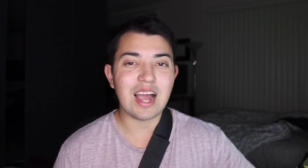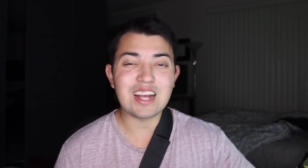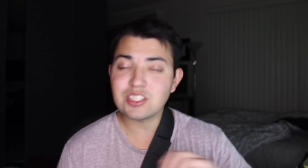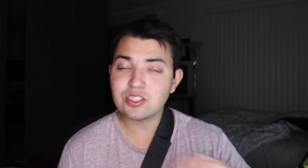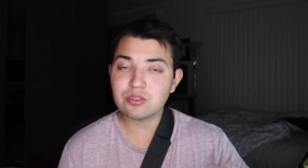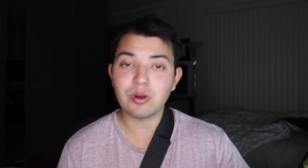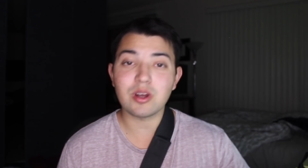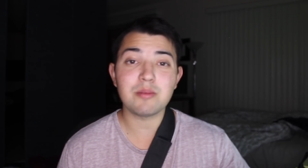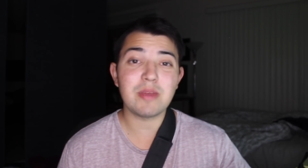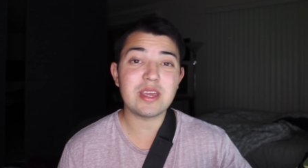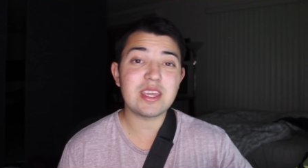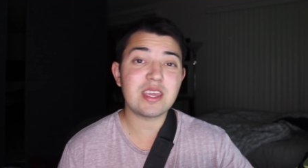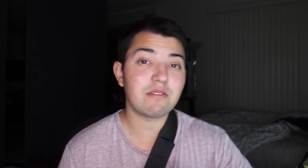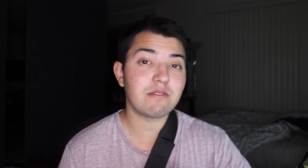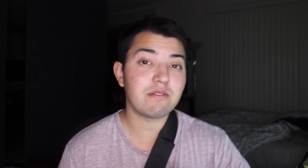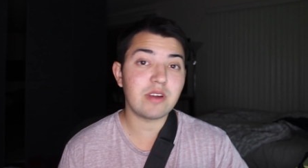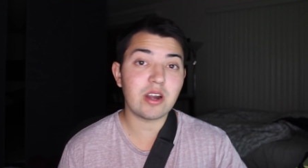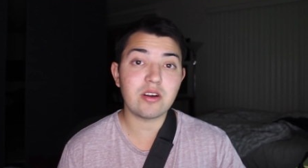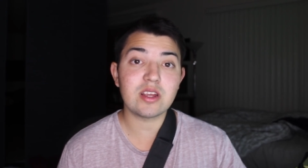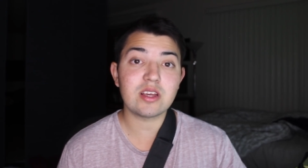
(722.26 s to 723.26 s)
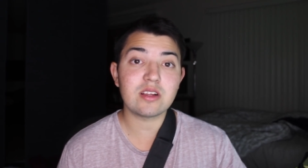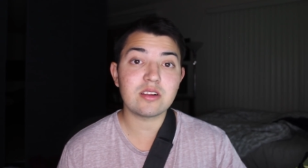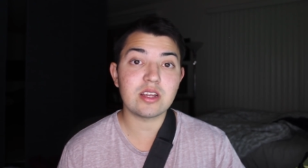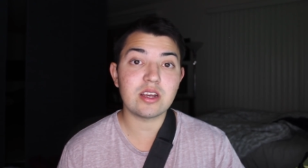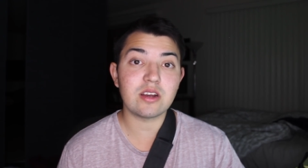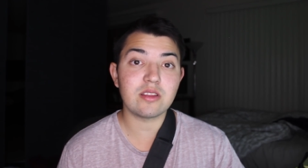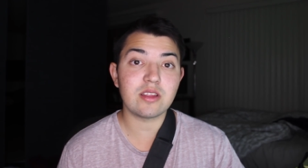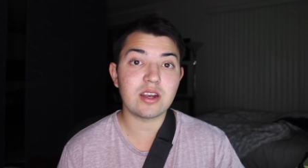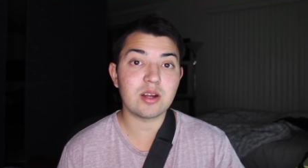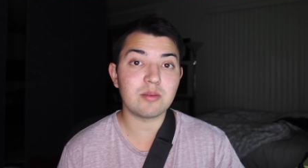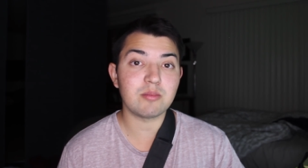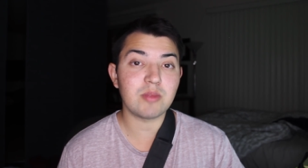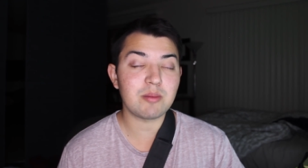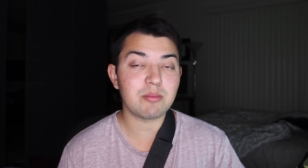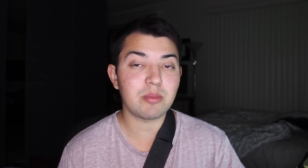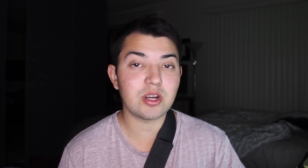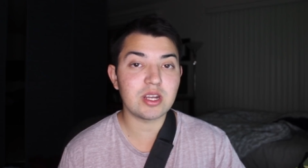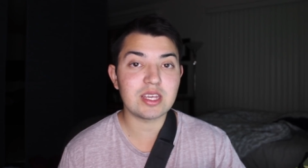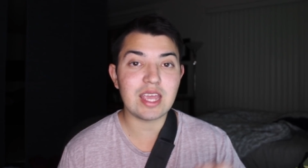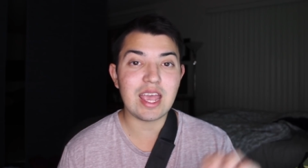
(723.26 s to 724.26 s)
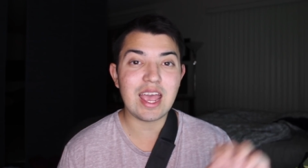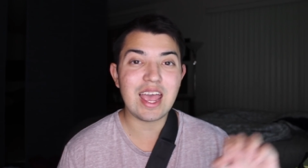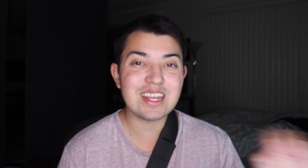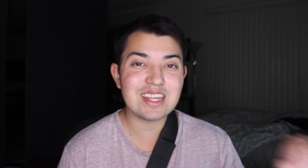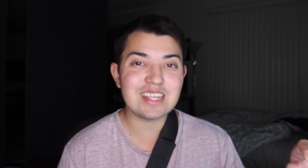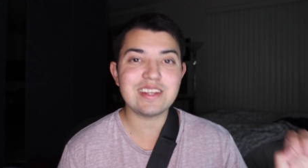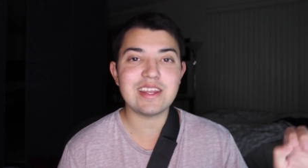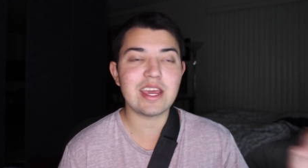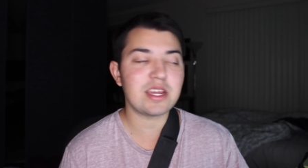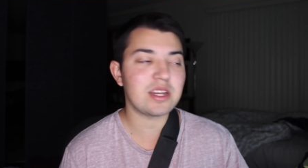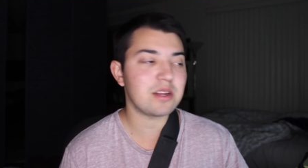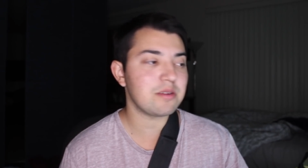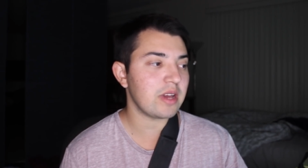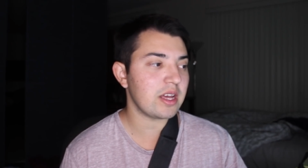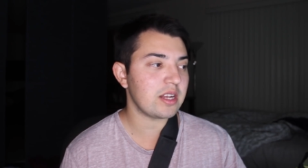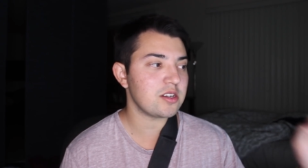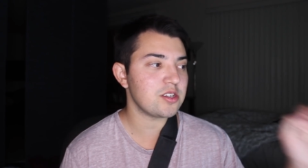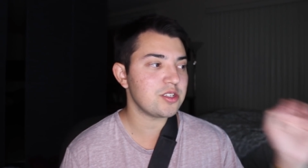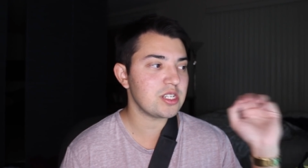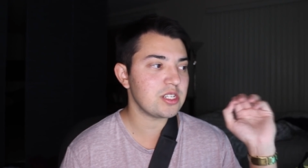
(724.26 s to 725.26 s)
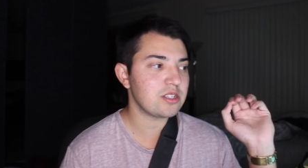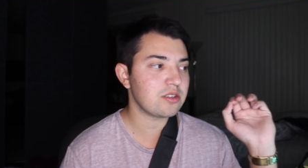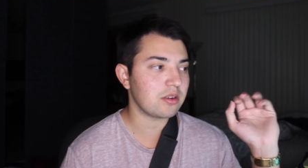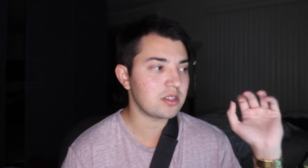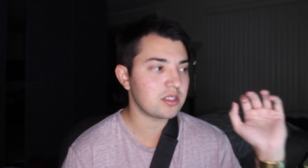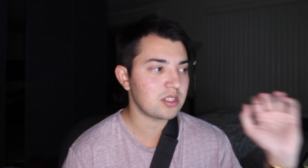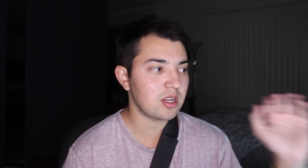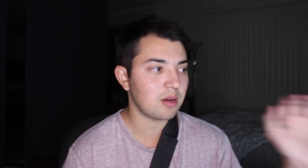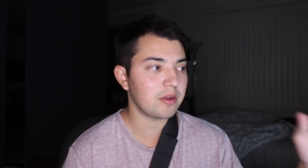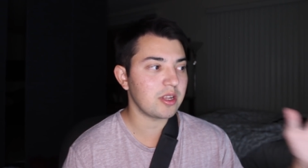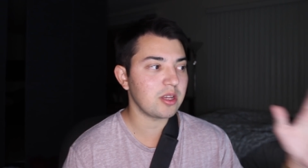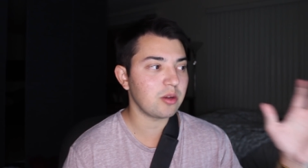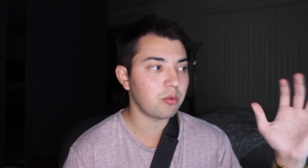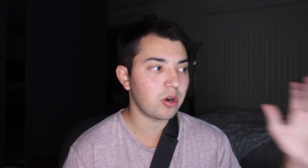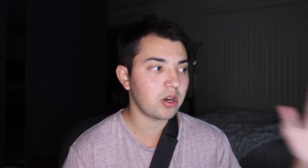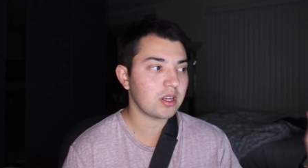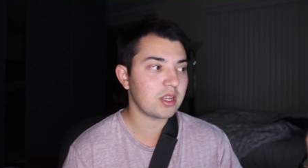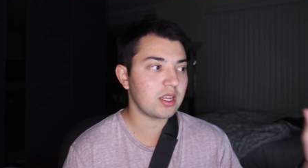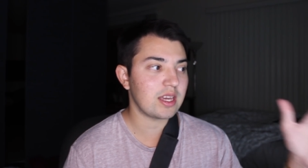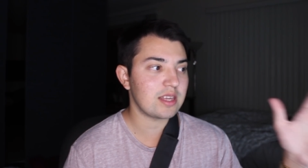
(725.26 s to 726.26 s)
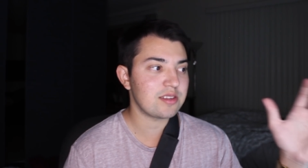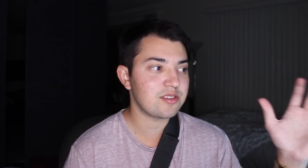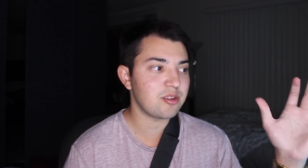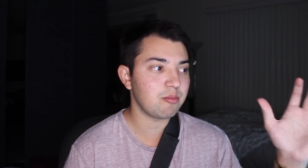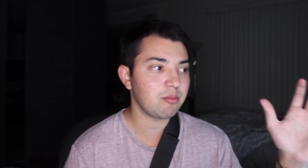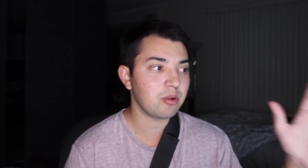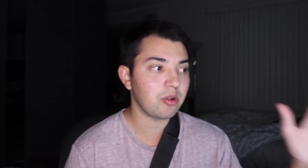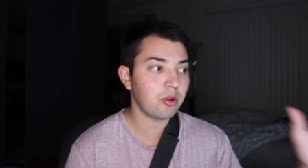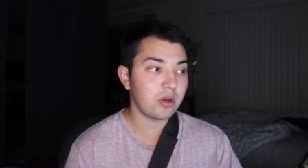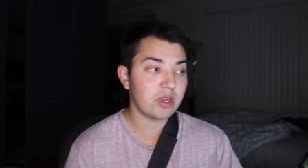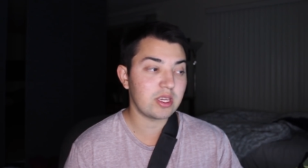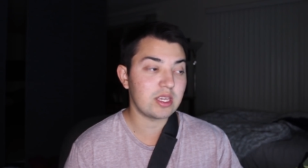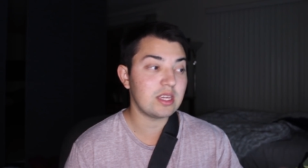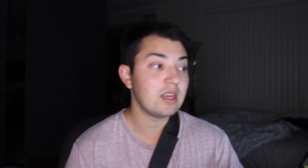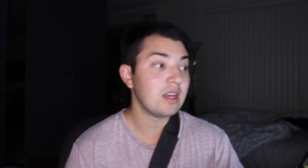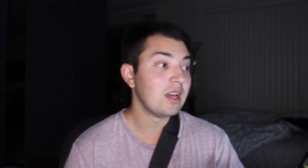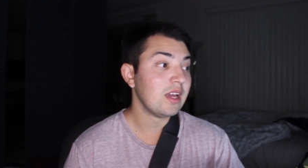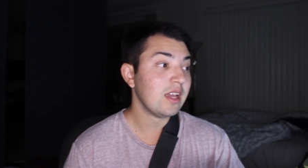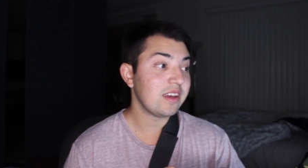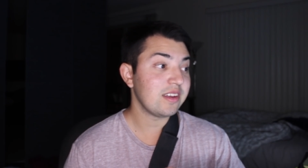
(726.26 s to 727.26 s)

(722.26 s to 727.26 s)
I just want to make it very clear that I'm not putting any negative energy towards somebody working as an employee,